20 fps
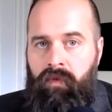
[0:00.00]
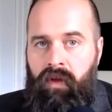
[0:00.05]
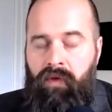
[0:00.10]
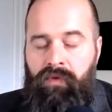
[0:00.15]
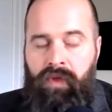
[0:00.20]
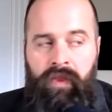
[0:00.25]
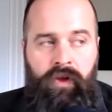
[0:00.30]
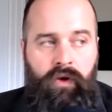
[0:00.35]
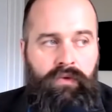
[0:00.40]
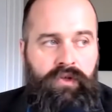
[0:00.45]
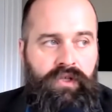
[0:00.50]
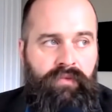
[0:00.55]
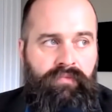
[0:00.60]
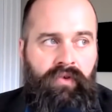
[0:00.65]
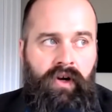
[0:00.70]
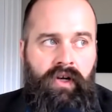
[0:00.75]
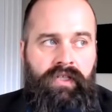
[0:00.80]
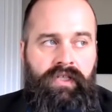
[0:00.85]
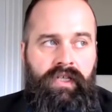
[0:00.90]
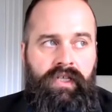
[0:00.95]
Then there was a
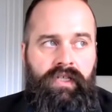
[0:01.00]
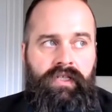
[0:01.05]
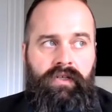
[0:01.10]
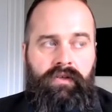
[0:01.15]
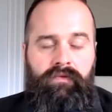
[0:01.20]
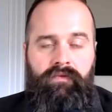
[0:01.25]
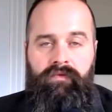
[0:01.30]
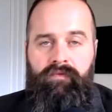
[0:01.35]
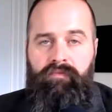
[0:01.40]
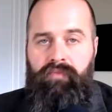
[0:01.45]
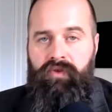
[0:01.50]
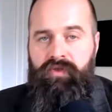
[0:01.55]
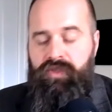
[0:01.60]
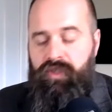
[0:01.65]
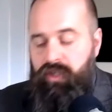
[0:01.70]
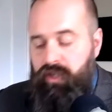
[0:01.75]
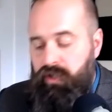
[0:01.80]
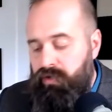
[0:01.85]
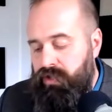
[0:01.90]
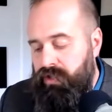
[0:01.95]
process of
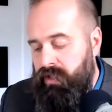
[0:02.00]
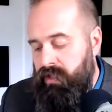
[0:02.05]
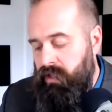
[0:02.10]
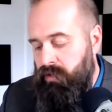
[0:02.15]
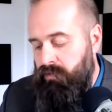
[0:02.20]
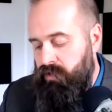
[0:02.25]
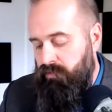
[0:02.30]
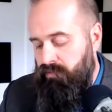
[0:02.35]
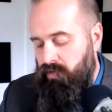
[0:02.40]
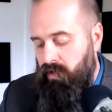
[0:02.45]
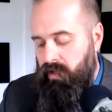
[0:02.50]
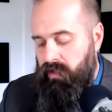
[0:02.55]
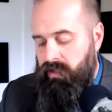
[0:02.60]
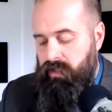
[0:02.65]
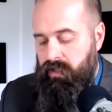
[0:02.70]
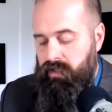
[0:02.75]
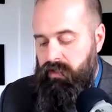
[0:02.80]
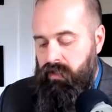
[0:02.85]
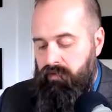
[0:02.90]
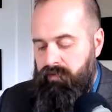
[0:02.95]
persecution. There was a
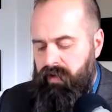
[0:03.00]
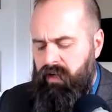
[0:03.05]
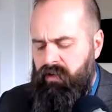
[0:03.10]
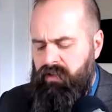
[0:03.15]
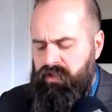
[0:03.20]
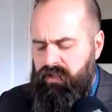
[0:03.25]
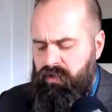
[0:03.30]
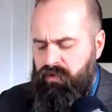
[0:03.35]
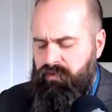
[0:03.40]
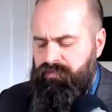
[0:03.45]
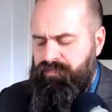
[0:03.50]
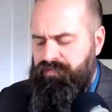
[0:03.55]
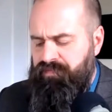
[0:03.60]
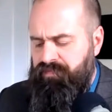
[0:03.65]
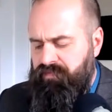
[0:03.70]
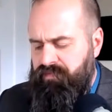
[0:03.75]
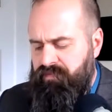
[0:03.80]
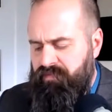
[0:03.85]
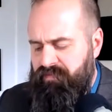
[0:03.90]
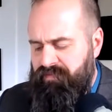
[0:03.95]
process of, and also,
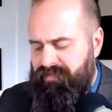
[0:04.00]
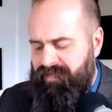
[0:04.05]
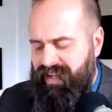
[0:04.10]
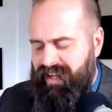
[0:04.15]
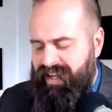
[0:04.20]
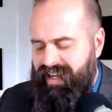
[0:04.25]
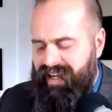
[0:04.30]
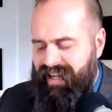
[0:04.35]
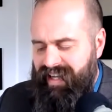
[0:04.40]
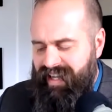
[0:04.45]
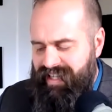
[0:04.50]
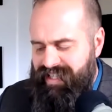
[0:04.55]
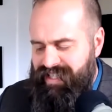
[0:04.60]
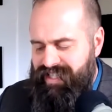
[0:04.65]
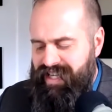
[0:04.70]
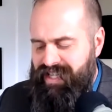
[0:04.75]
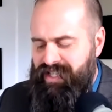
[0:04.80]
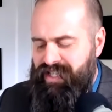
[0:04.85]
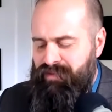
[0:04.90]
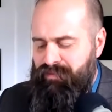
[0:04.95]
it
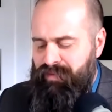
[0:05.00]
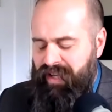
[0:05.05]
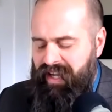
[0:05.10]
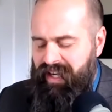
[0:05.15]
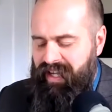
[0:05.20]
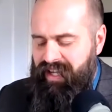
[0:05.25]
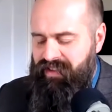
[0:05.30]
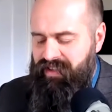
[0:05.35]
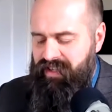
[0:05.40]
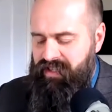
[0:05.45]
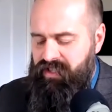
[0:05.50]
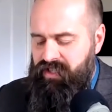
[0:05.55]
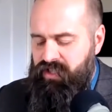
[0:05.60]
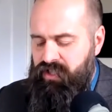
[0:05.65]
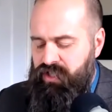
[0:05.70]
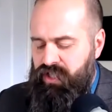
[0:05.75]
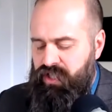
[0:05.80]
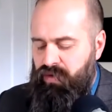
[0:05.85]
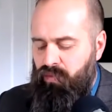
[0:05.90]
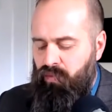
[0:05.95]
says at the beginning of this,
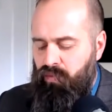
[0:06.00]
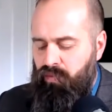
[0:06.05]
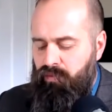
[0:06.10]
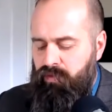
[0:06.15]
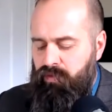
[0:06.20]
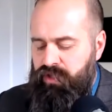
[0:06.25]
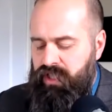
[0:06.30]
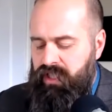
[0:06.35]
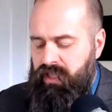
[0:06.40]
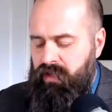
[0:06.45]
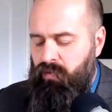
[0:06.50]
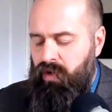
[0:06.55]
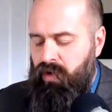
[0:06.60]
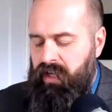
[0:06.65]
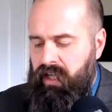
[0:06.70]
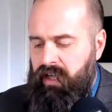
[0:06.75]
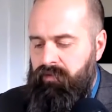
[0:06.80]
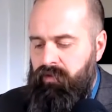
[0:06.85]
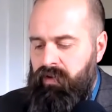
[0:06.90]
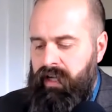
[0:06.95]
she didn't want
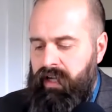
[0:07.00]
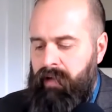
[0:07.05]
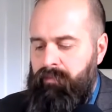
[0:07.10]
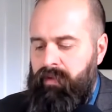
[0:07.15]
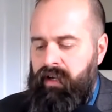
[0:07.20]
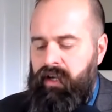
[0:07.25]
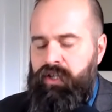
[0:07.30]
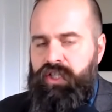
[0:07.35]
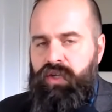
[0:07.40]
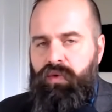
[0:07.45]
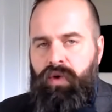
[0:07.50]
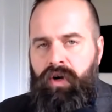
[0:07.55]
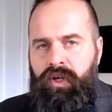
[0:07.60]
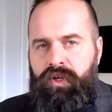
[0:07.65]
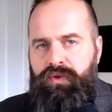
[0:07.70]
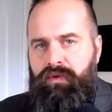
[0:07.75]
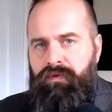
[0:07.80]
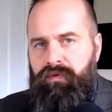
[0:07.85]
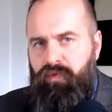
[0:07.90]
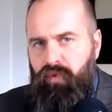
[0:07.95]
to give her name because she wanted
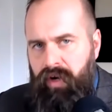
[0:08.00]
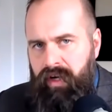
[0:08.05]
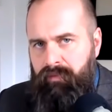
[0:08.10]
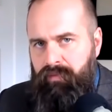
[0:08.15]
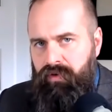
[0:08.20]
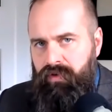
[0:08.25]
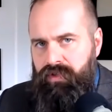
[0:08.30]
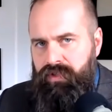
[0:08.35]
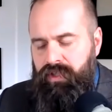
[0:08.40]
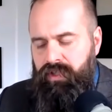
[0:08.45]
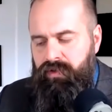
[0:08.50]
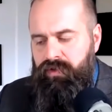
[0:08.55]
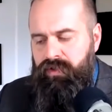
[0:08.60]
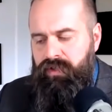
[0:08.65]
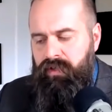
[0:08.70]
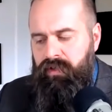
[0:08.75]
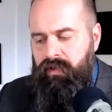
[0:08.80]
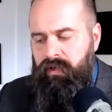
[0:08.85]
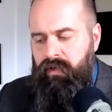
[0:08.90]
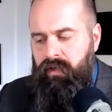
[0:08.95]
to avoid
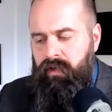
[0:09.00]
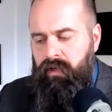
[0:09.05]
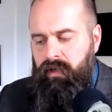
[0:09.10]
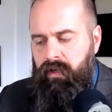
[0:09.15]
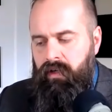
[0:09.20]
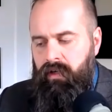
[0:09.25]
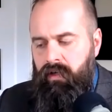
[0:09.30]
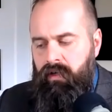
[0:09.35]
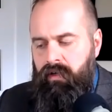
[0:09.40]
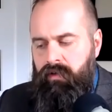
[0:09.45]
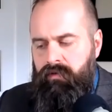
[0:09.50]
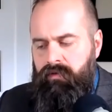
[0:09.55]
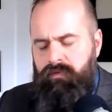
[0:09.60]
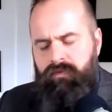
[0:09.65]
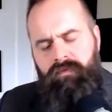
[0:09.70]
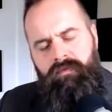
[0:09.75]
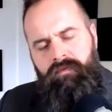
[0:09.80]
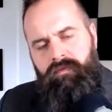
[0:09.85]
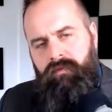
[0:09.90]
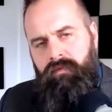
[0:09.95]
persecution.
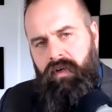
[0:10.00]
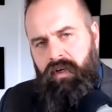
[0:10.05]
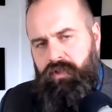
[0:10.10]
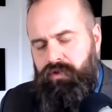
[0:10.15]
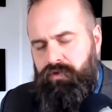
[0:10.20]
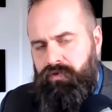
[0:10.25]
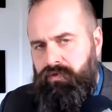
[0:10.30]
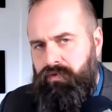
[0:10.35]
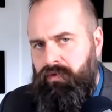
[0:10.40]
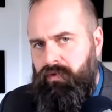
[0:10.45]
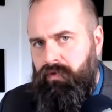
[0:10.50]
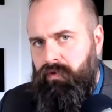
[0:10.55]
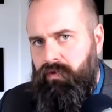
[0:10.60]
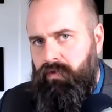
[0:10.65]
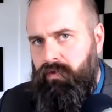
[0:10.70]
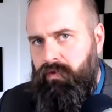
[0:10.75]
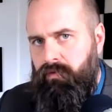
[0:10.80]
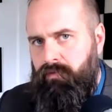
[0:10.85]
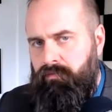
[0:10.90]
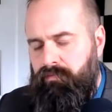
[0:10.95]
A
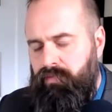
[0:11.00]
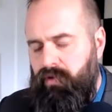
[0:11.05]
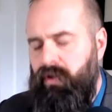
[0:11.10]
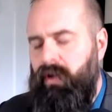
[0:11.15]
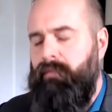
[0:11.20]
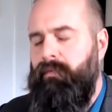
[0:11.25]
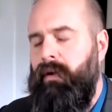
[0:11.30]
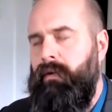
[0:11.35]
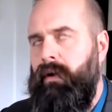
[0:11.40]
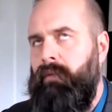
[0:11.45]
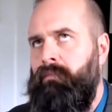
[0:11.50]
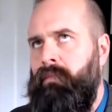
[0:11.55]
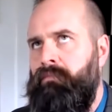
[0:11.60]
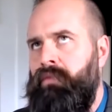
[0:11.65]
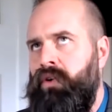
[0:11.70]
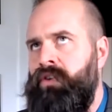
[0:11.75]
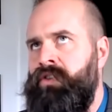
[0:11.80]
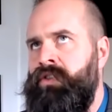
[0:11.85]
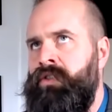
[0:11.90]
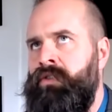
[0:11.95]

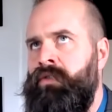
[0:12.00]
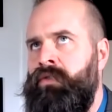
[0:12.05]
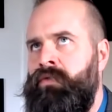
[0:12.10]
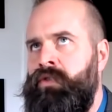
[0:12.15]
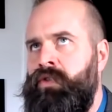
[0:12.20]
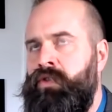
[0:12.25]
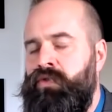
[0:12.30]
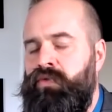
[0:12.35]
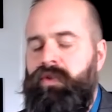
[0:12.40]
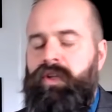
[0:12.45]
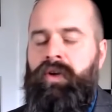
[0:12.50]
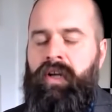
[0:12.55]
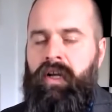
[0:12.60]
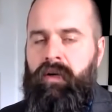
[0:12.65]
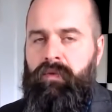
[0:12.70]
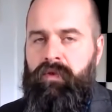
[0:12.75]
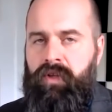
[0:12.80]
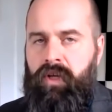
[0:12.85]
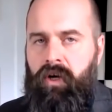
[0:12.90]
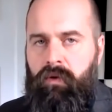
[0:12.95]
person who is truly
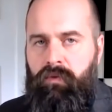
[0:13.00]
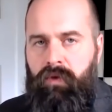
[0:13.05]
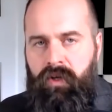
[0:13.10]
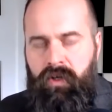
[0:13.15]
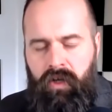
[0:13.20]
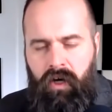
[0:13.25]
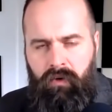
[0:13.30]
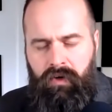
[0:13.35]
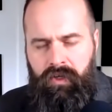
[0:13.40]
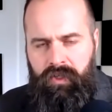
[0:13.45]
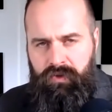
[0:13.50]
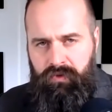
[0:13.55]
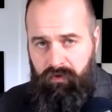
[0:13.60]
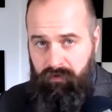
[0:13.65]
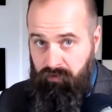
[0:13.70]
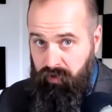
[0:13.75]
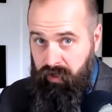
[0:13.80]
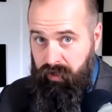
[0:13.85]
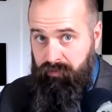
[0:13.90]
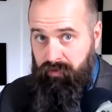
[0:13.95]
united with God would not want to
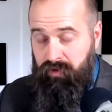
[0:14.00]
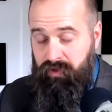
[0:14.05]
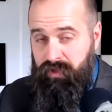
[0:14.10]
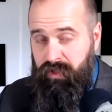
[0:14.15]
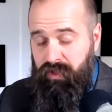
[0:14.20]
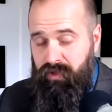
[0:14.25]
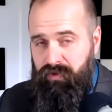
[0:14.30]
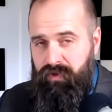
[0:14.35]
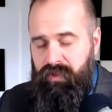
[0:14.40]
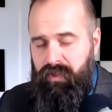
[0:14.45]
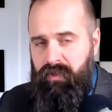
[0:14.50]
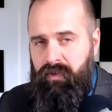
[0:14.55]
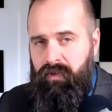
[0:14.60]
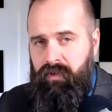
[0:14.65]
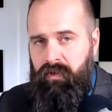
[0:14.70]
avoid persecution.